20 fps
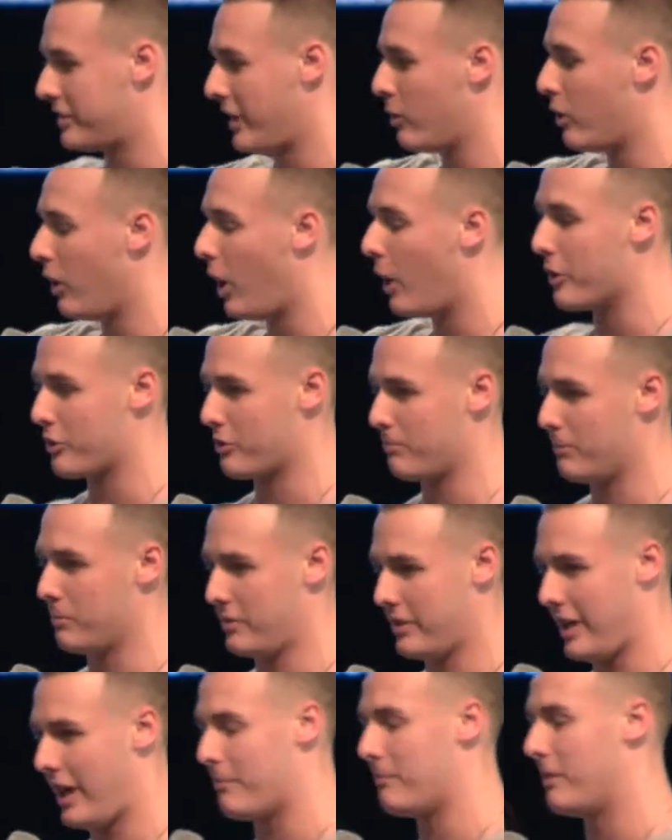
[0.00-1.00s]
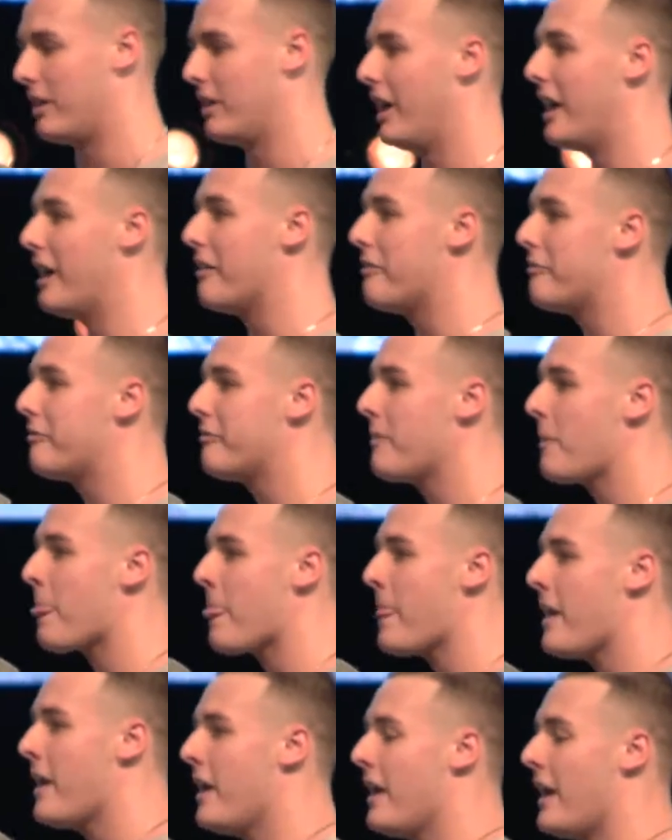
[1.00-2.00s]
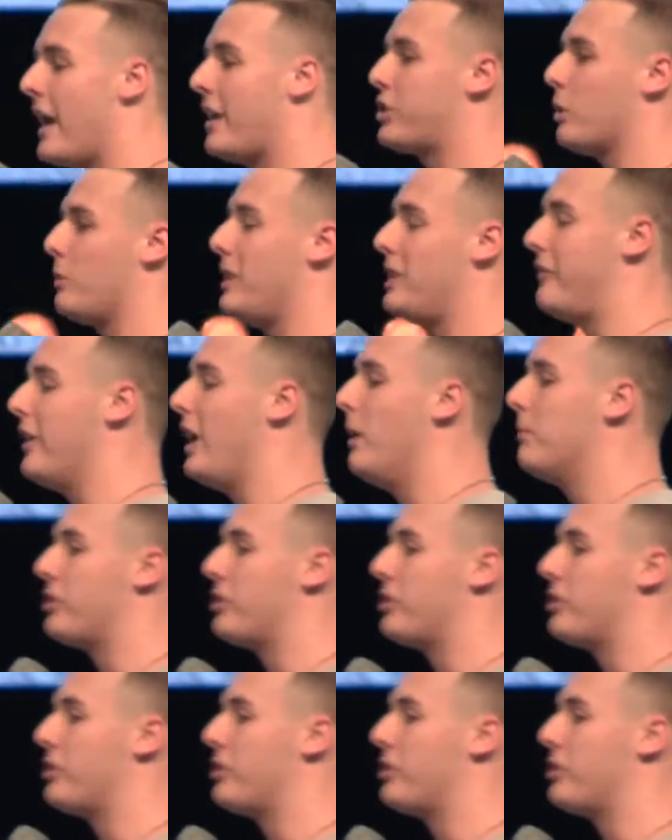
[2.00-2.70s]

I will always remember that in my life. And so we developed